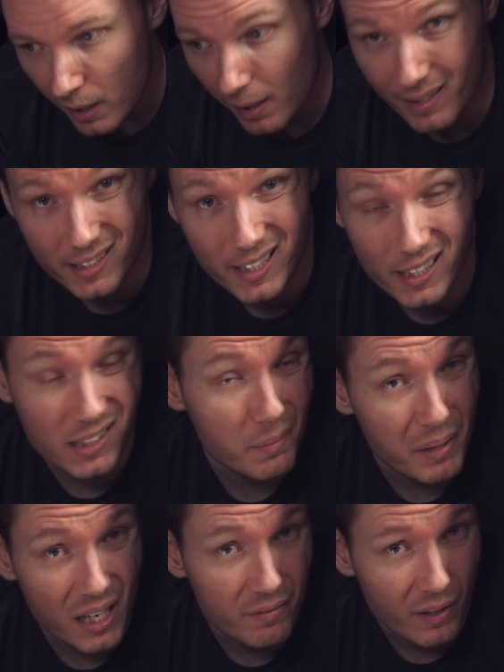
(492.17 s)
and
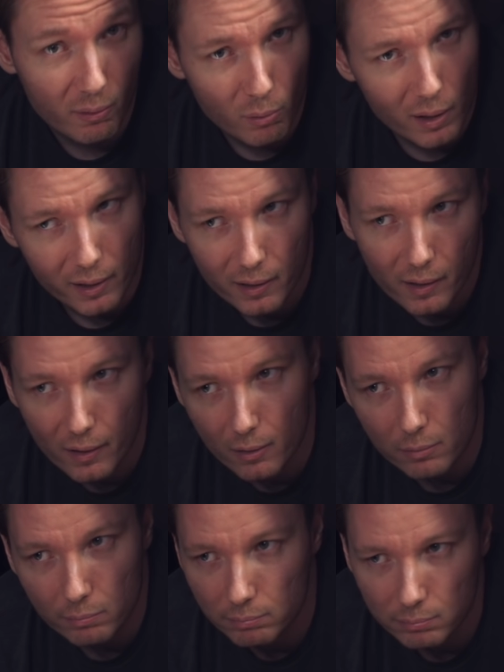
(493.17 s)
60p if I wanted to
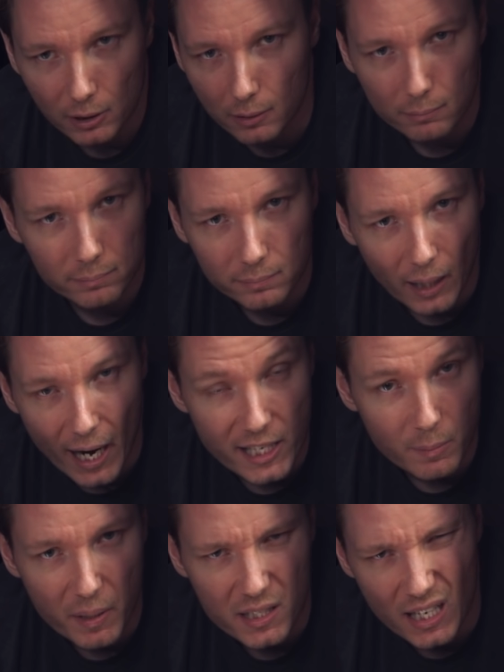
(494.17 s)
do, you know, high
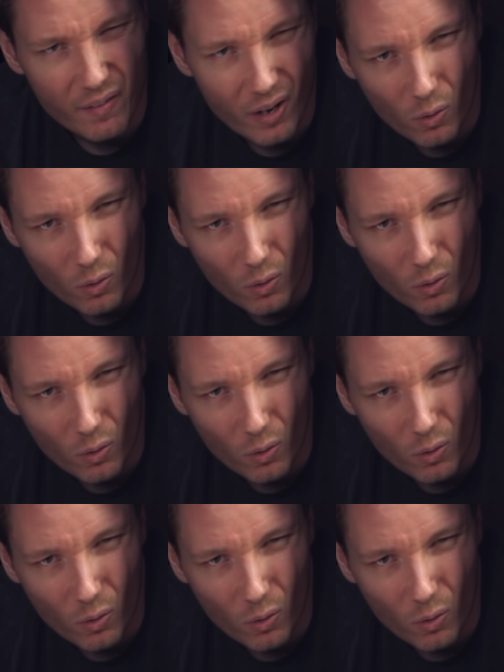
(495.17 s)
speed stuff.